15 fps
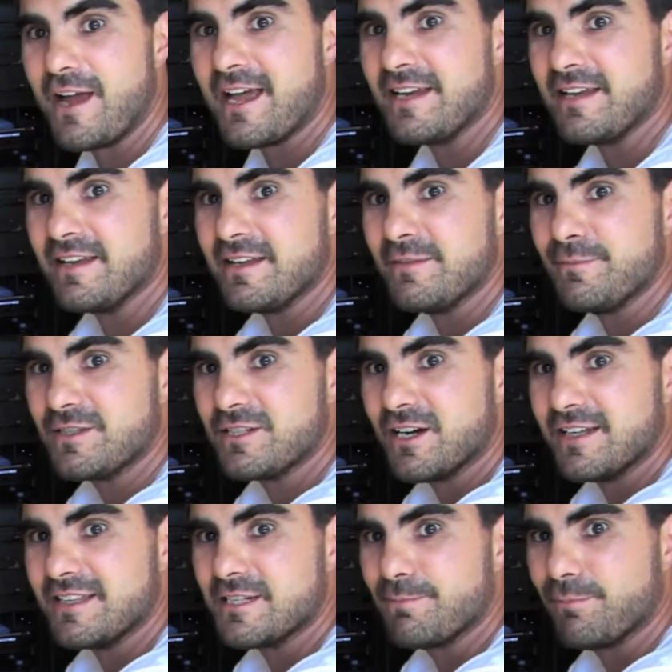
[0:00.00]
fan
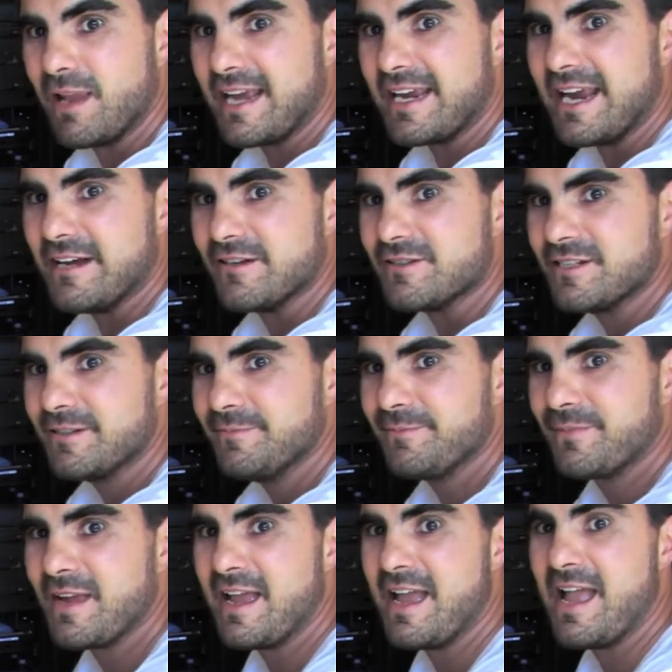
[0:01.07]
inside this black housing.
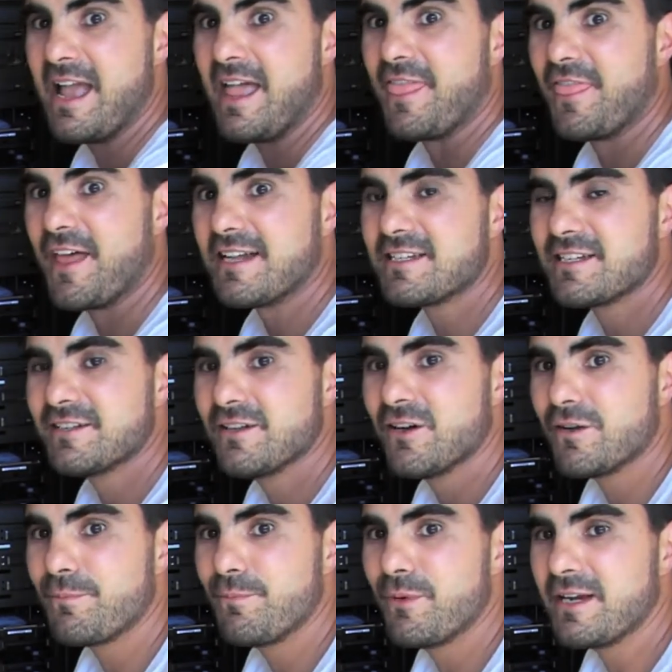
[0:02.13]
That's
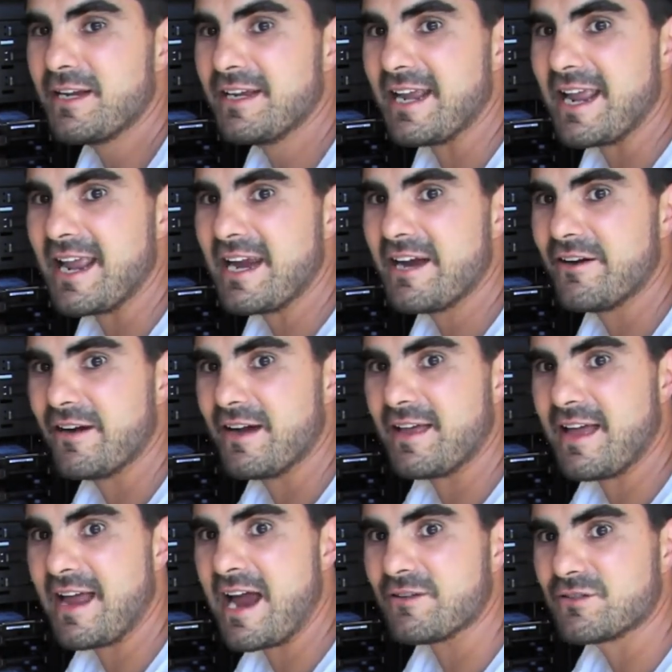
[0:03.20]
not bringing air
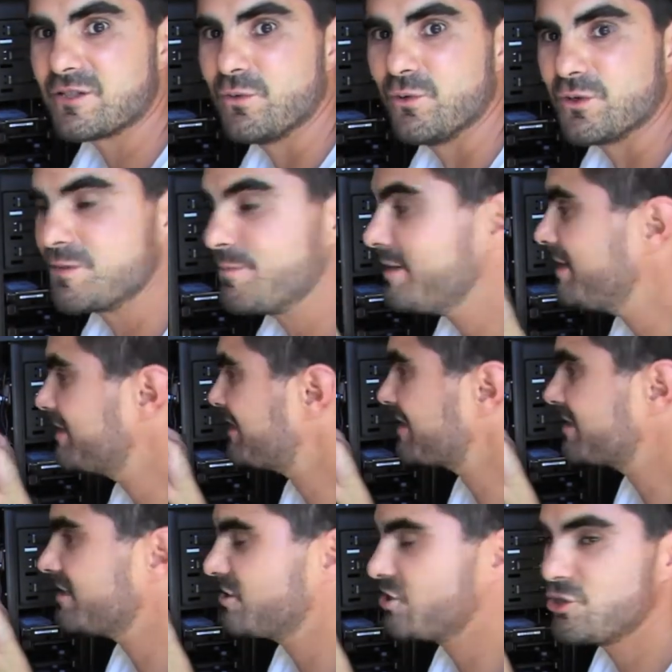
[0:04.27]
out towards me, it's
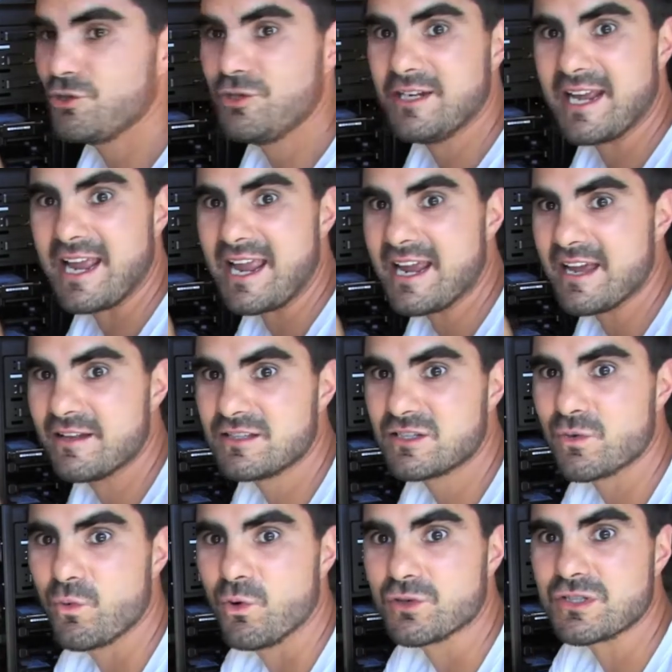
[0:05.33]
actually shooting air
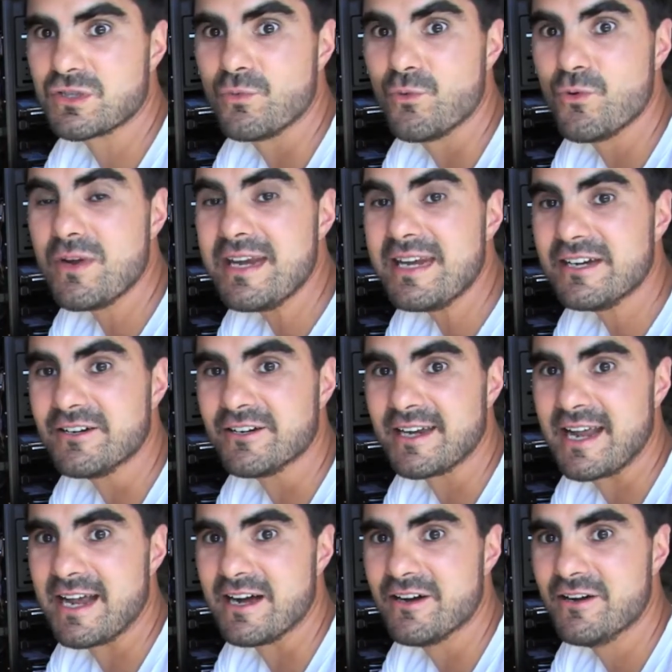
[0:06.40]
towards the rear
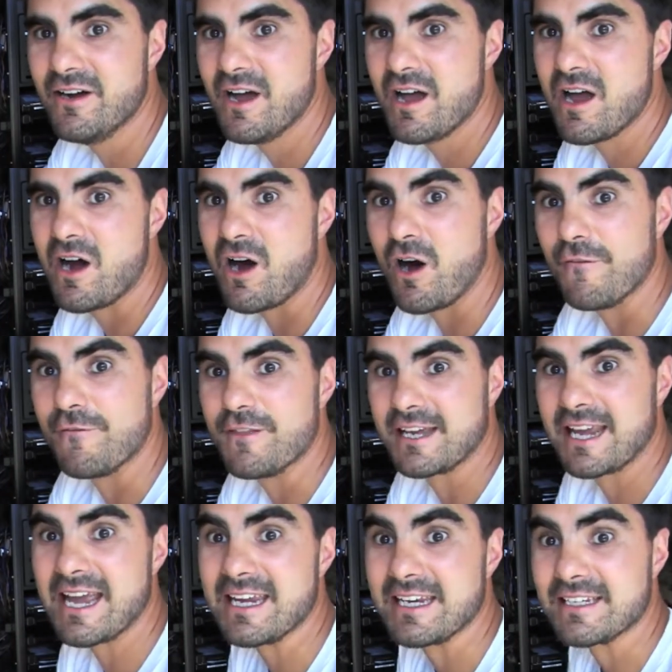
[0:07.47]
now of the
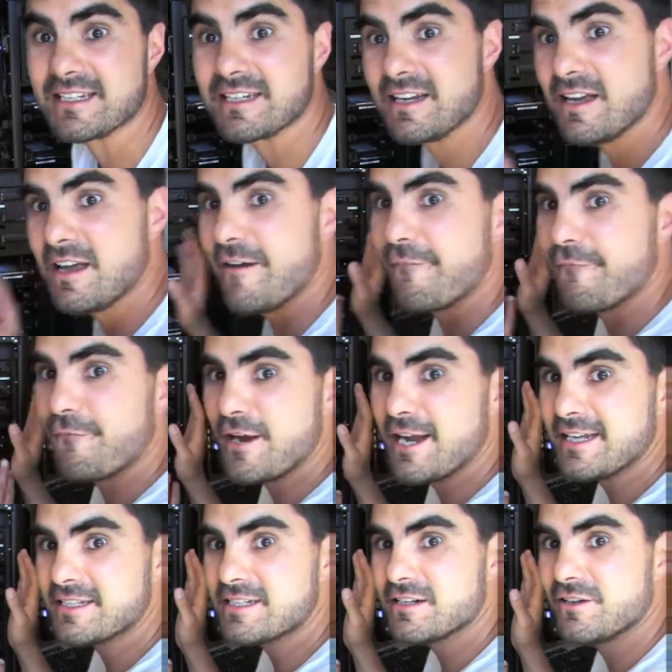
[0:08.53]
case.
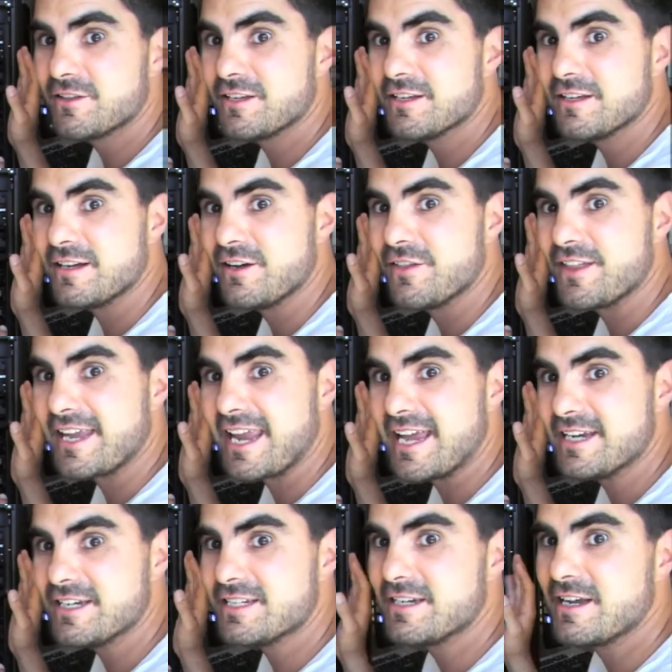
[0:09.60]
Fans on the, on the
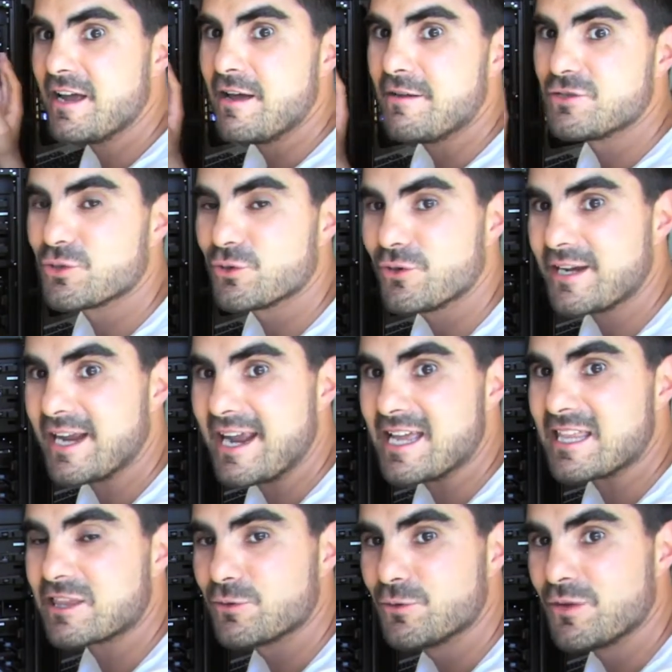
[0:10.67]
case, drawing
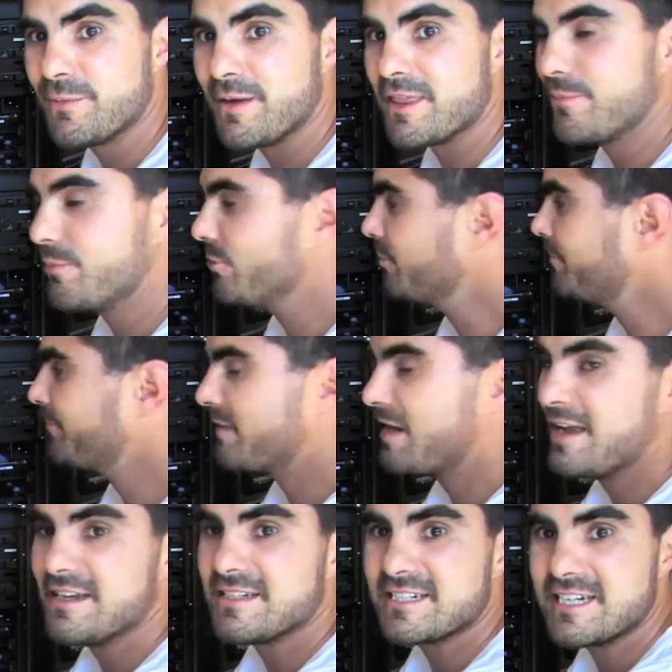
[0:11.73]
air through the motherboard,
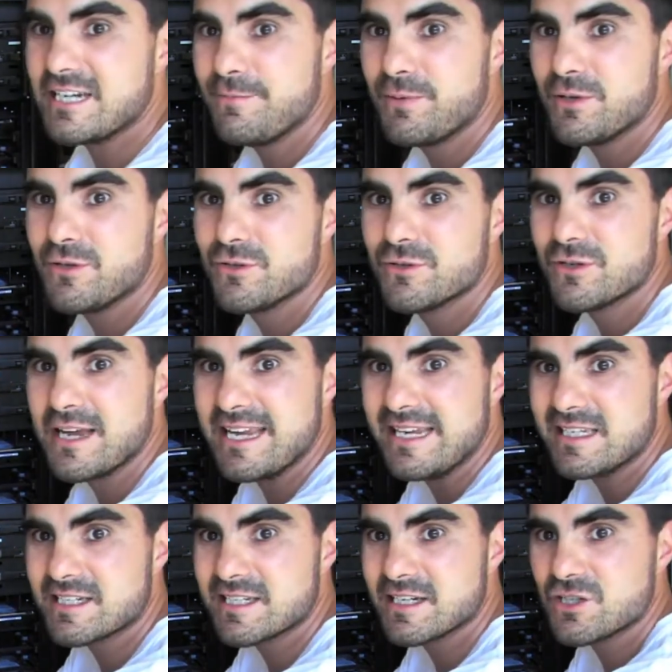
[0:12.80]
CPU
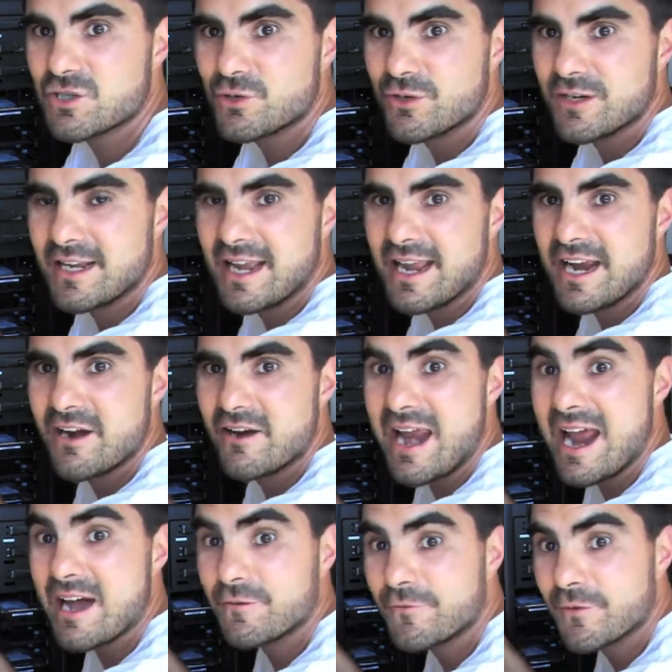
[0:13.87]
heatsink drawing
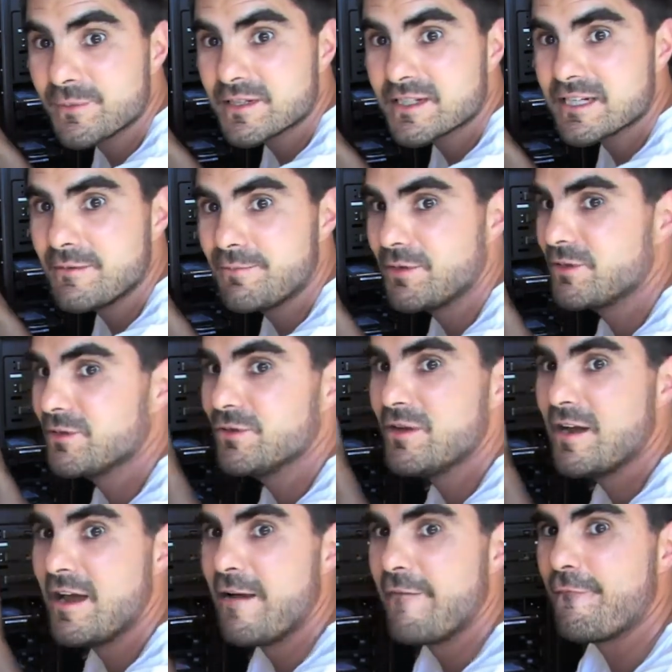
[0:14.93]
air out from the
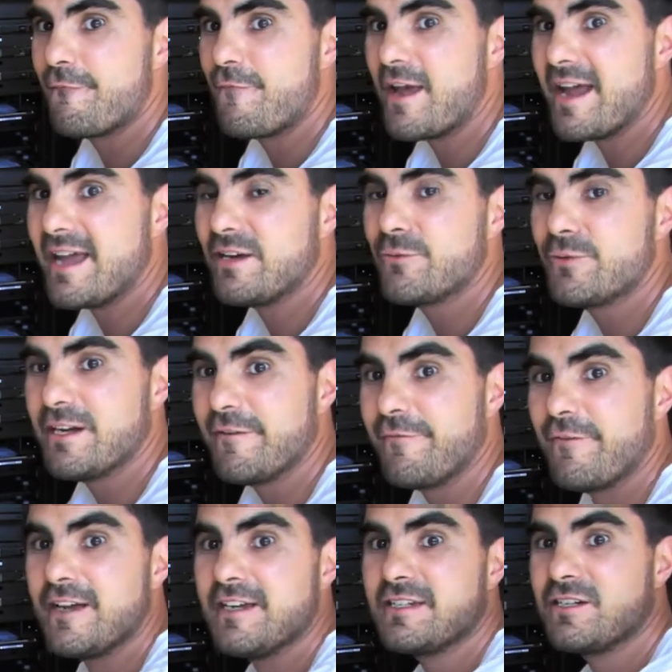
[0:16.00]
CPU, fan rear
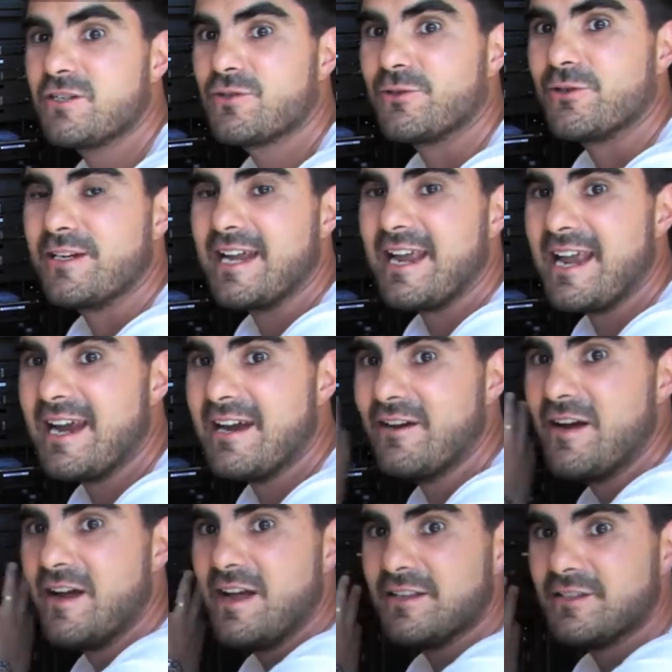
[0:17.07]
facing drawing
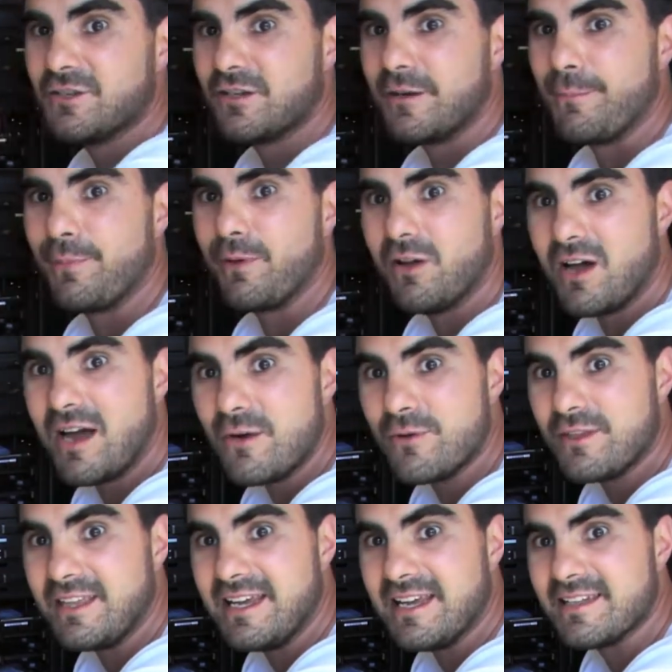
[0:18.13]
air to comply
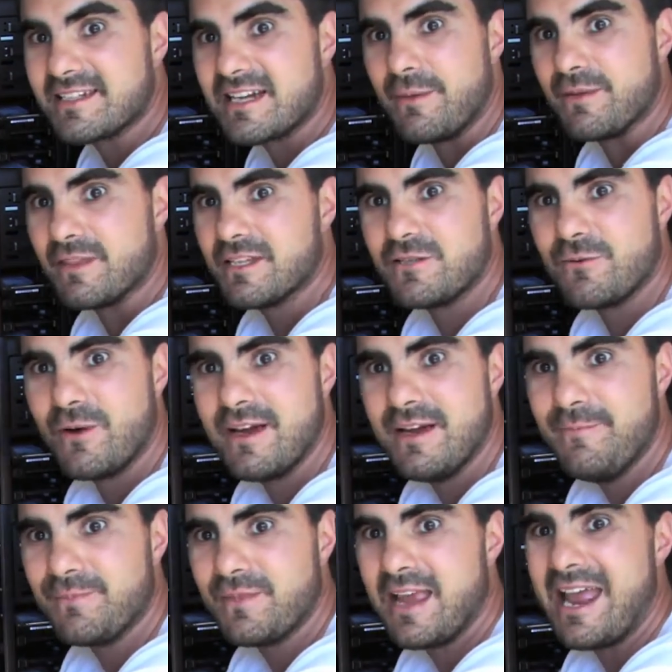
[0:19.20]
with the air that's coming this
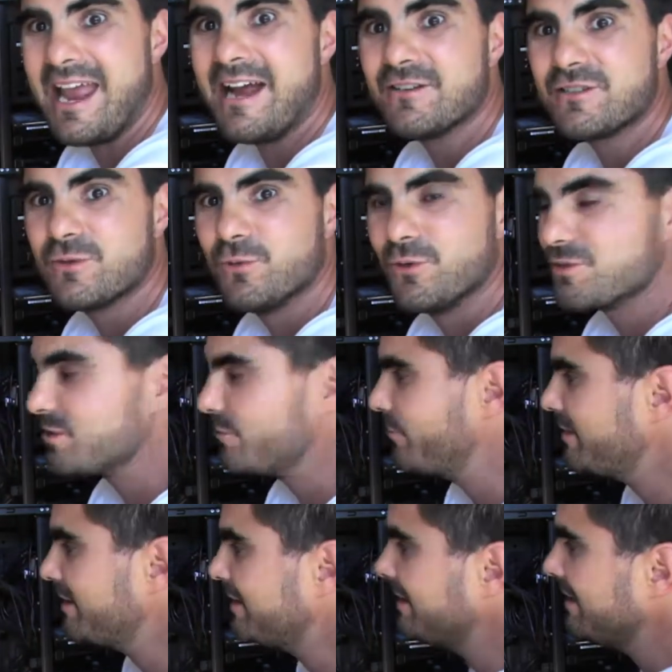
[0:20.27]
way out towards the
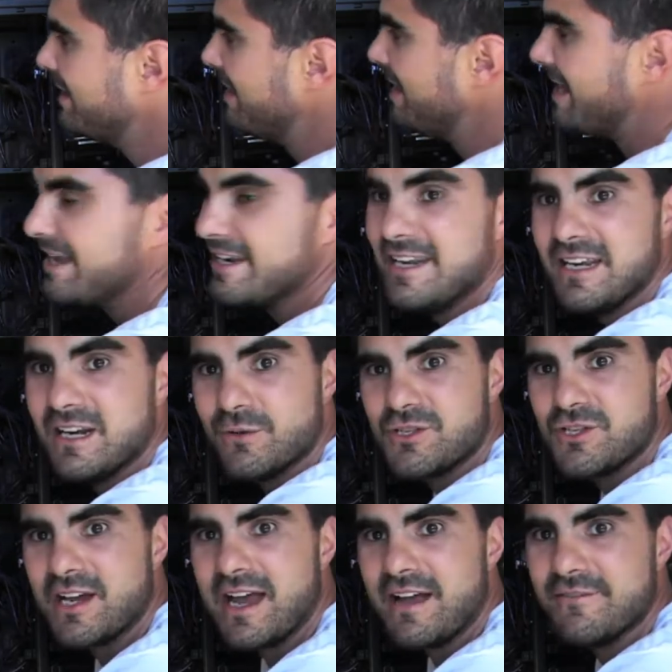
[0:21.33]
rear. And here
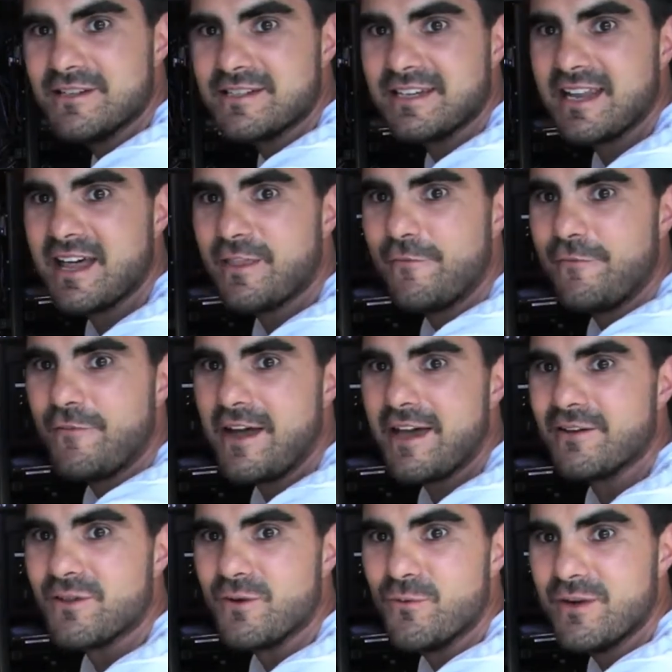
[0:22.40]
what you have is another
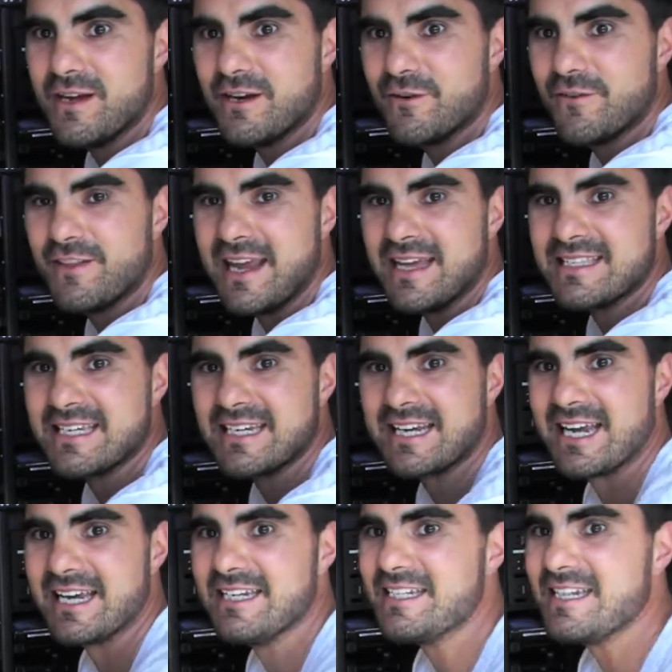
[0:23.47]
fan on the rear of the
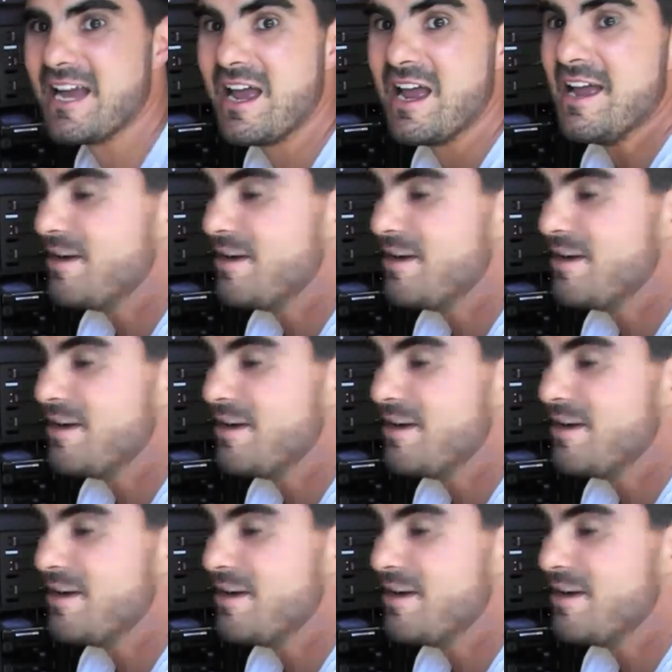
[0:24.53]
Antec case